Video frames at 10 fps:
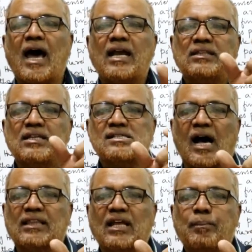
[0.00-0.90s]
And this
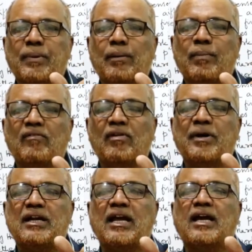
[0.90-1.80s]
other payable will
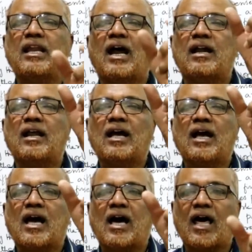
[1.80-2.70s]
be taken under
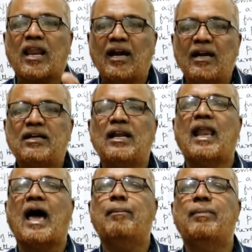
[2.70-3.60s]
current
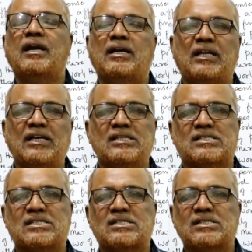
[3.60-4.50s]

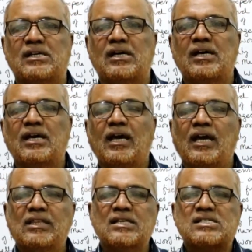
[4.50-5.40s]
liabilities
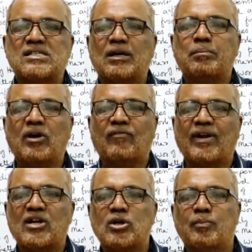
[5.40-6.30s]
in the statement of
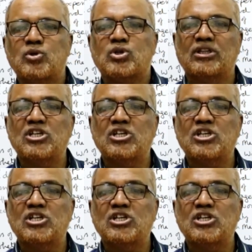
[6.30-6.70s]
financial position.